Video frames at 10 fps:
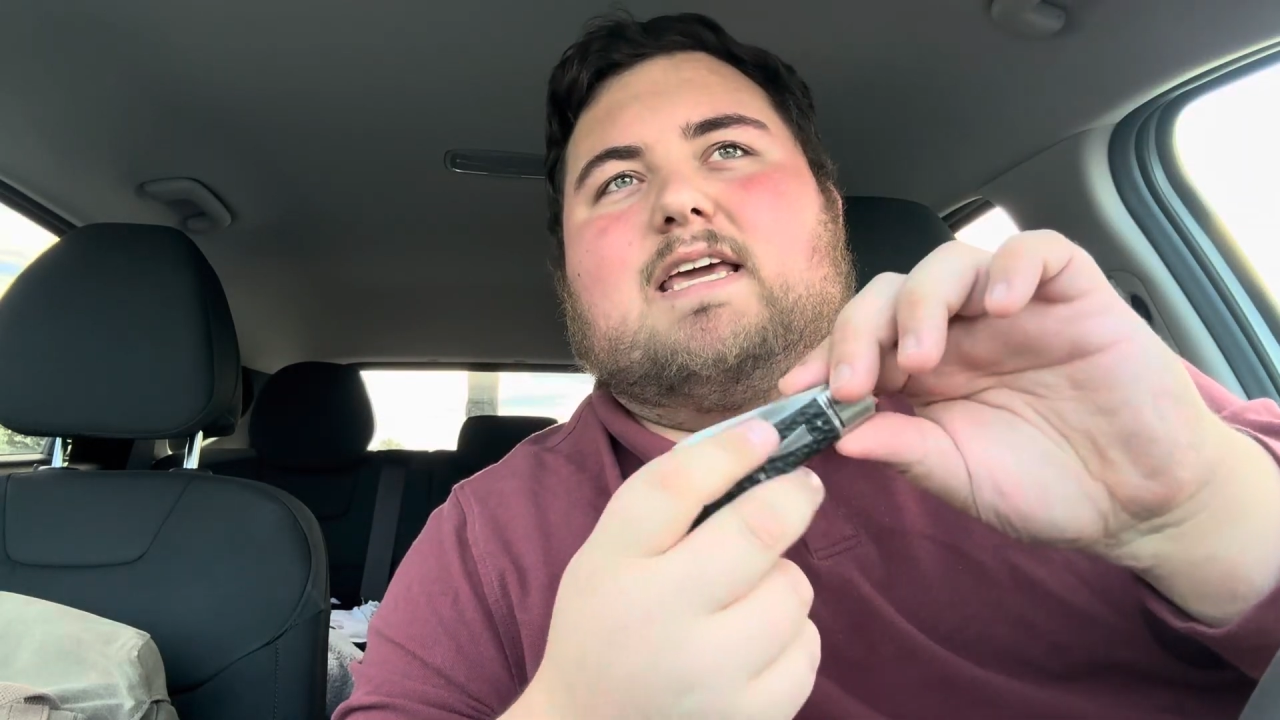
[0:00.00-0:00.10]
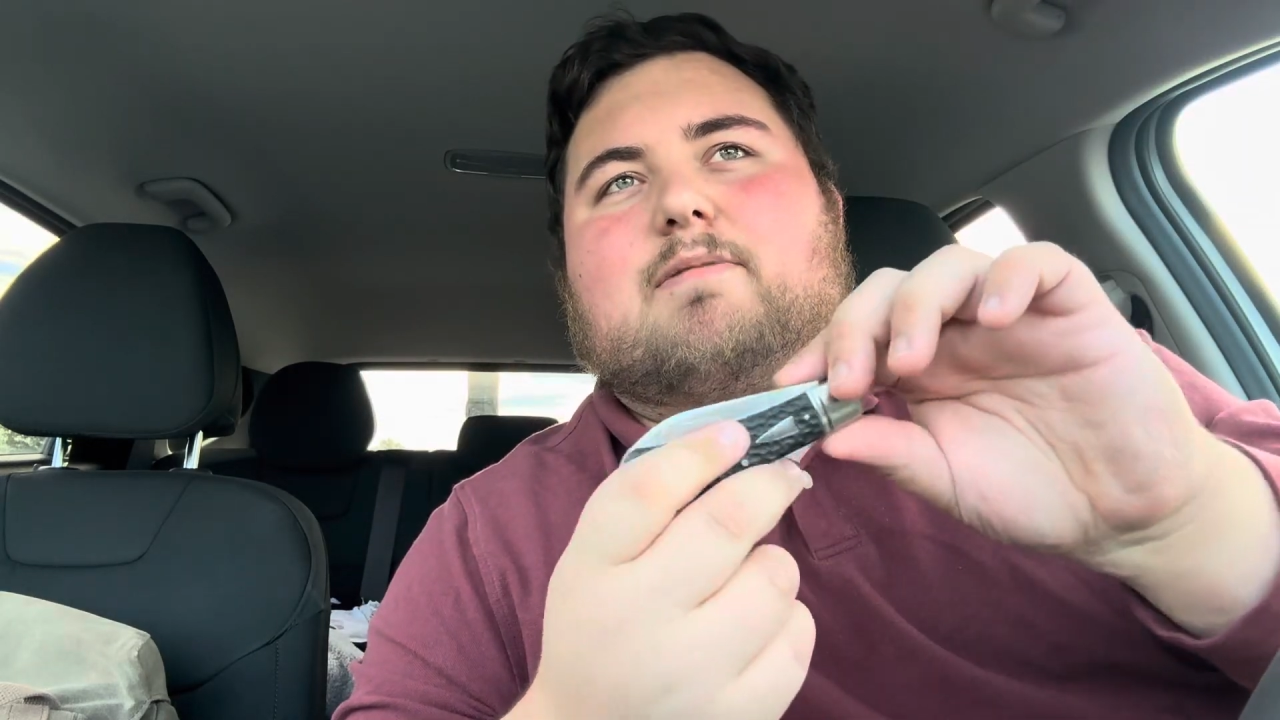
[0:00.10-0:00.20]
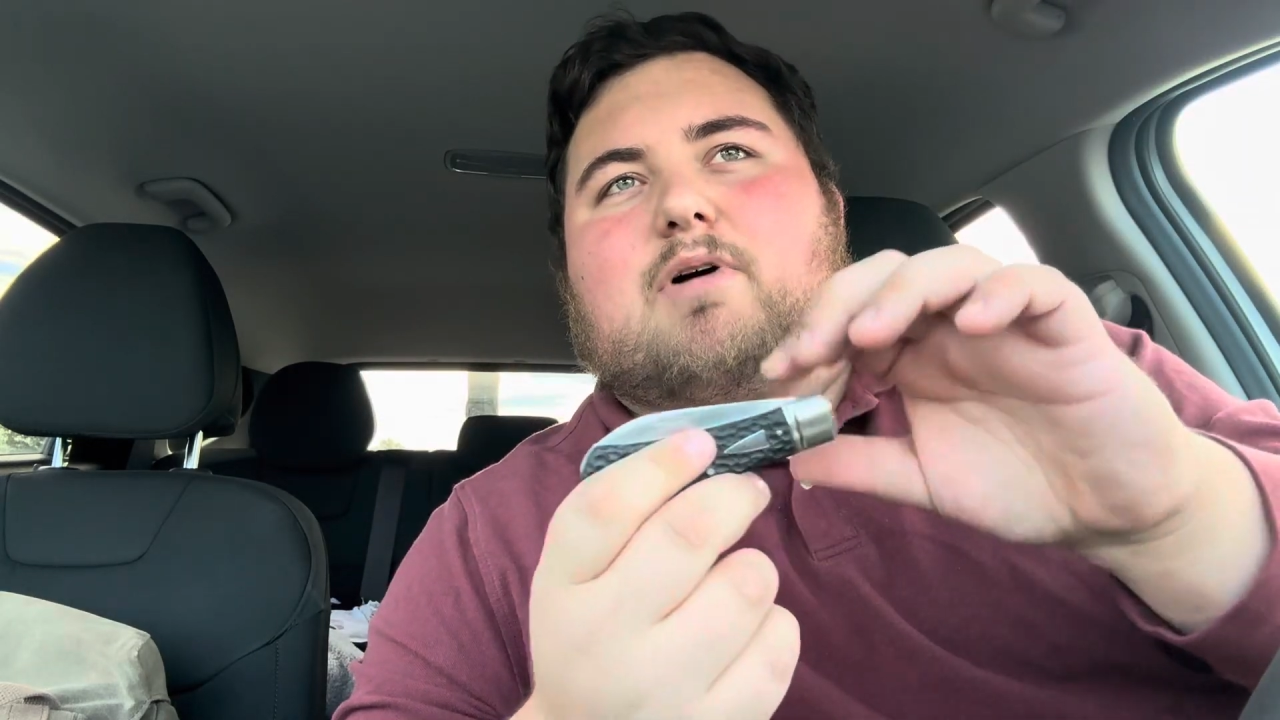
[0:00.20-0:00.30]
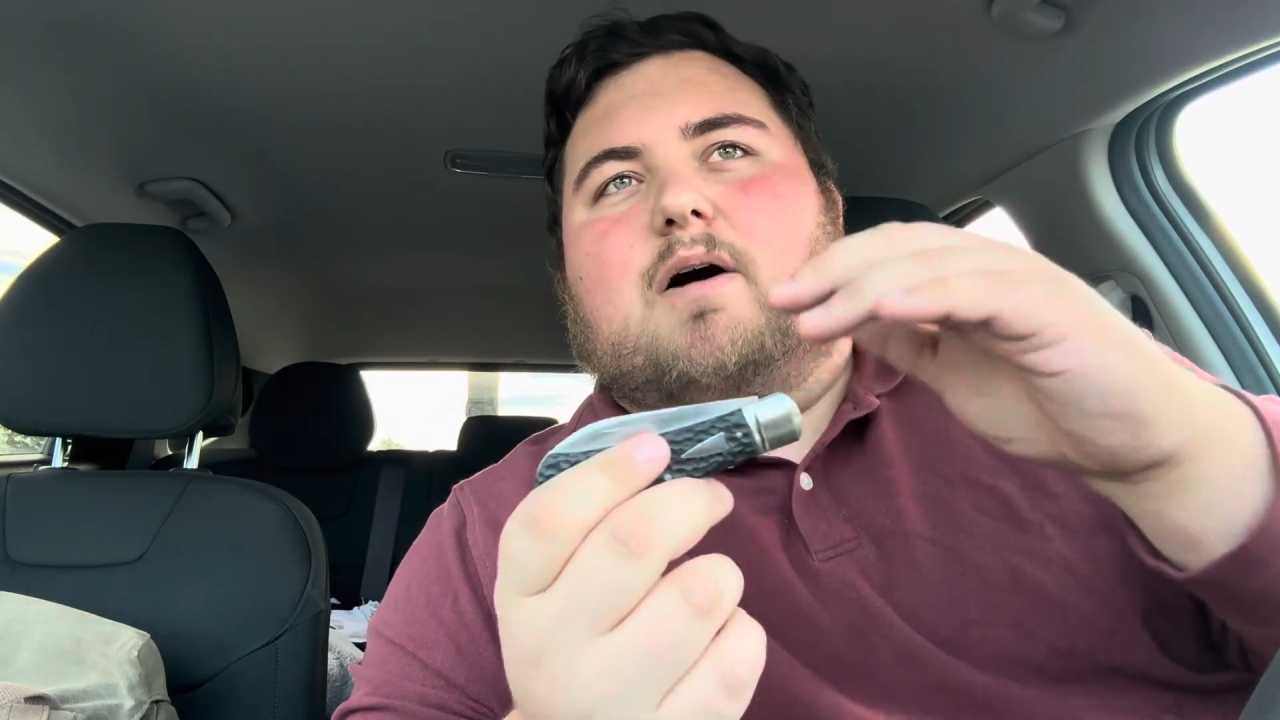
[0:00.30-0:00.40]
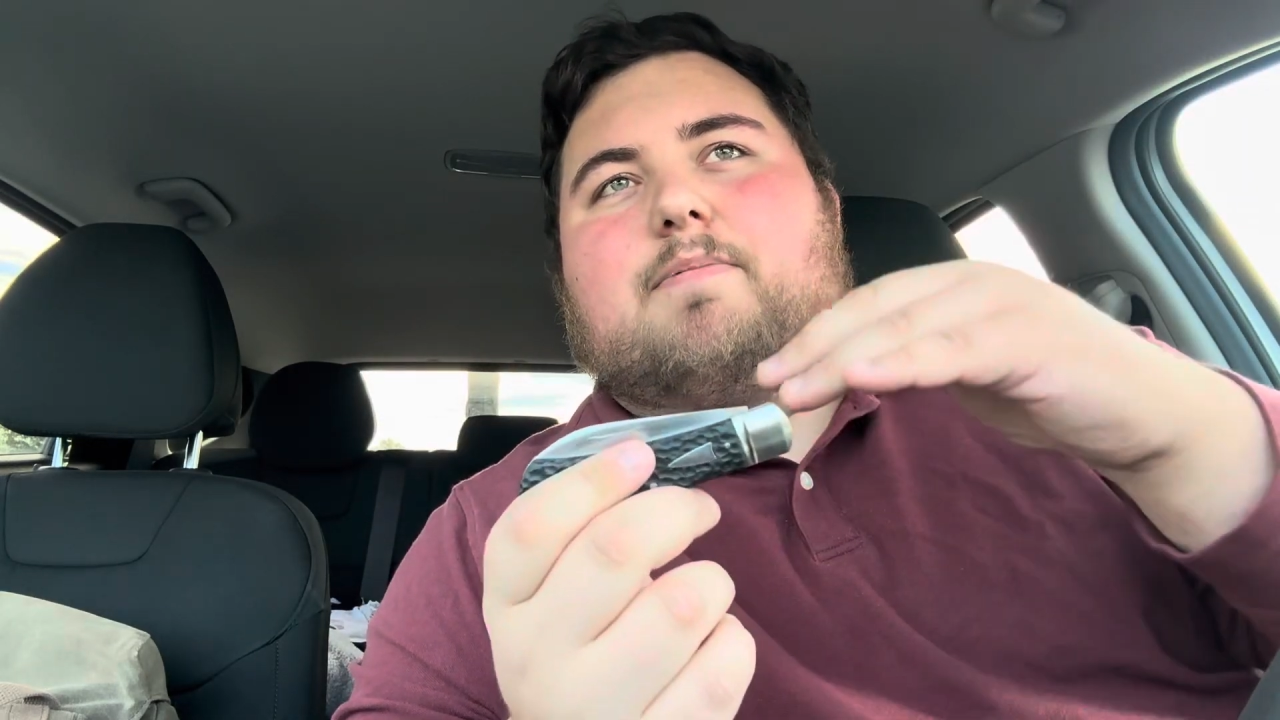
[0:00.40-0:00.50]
him up